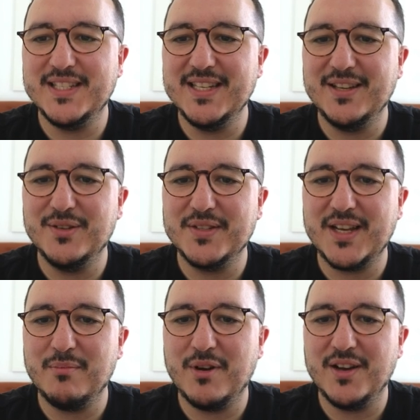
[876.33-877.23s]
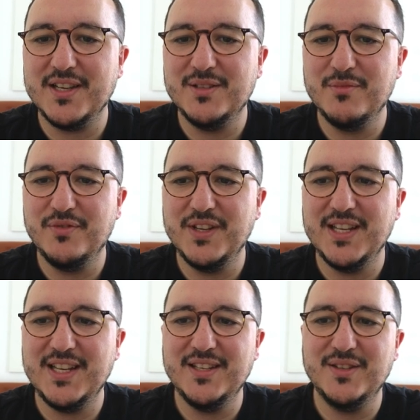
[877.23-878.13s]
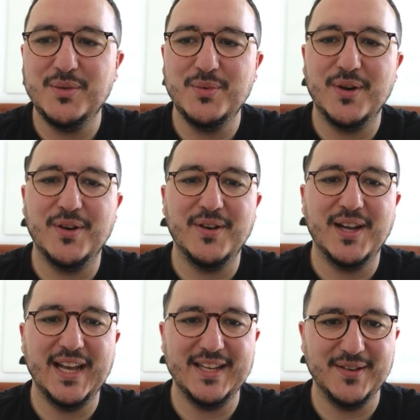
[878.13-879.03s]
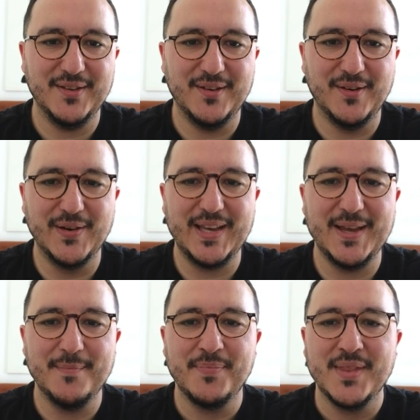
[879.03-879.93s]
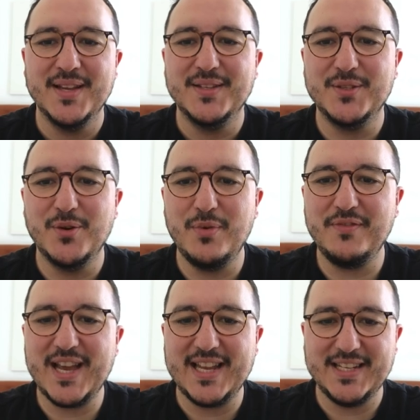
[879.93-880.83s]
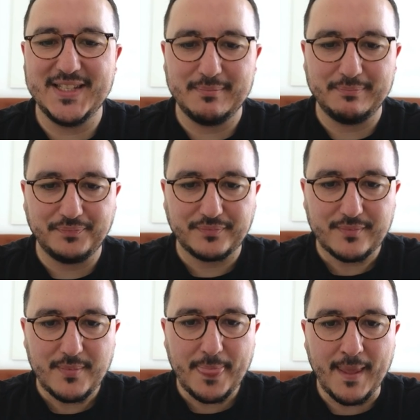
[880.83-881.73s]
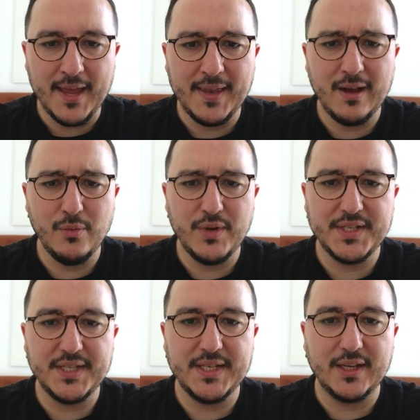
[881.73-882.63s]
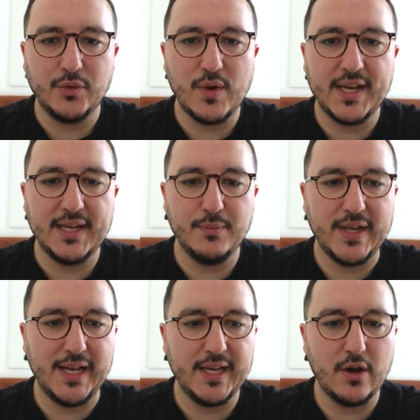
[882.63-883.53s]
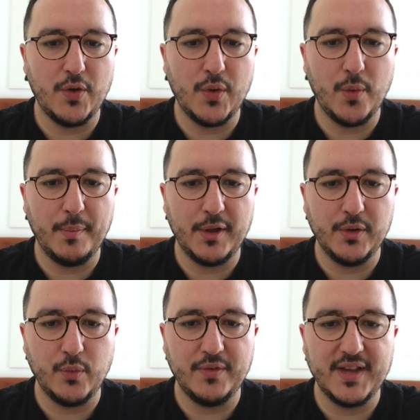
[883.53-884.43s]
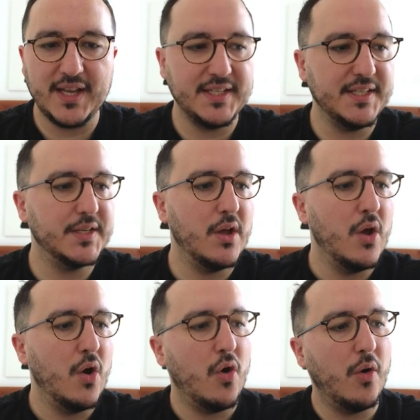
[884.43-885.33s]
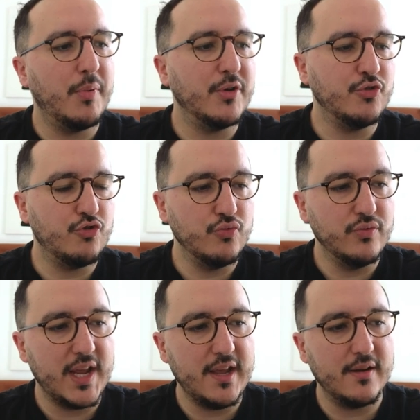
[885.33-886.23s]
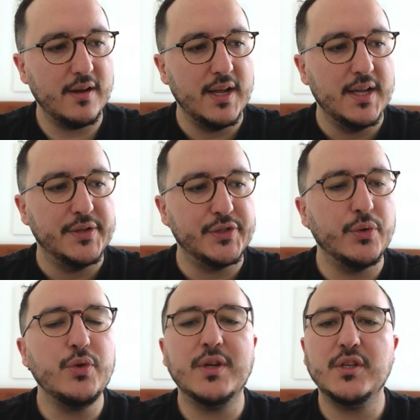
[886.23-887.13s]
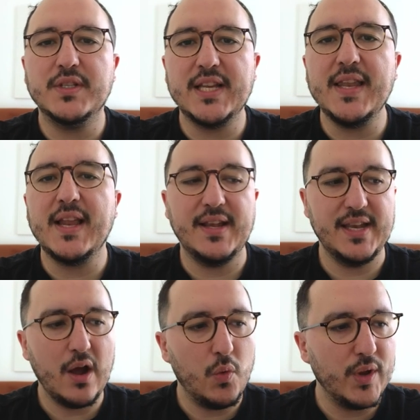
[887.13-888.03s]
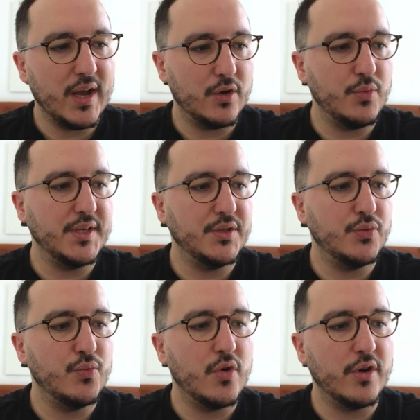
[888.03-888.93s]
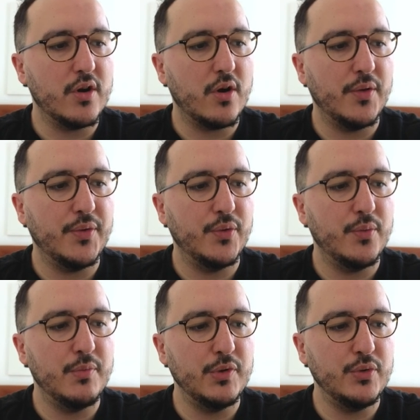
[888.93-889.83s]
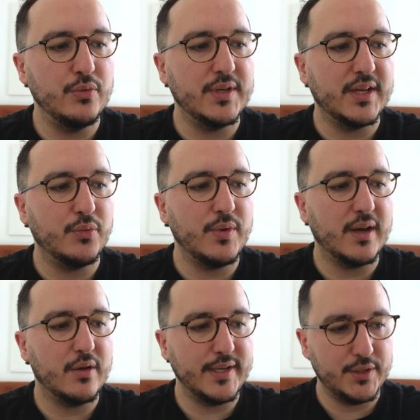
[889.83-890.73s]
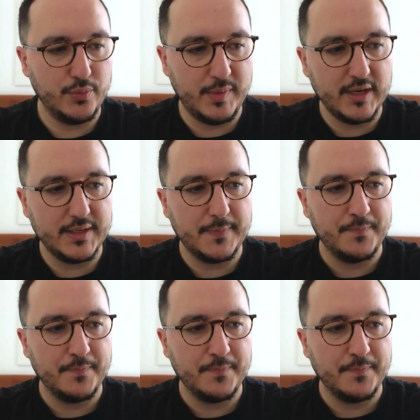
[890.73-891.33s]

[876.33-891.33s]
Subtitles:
see that the sidebar is moving into a header. Okay, so we've got it. And now we see that when we click on open, we've got this open true here. So you understand that now we are going to work on the menu that we are going to build.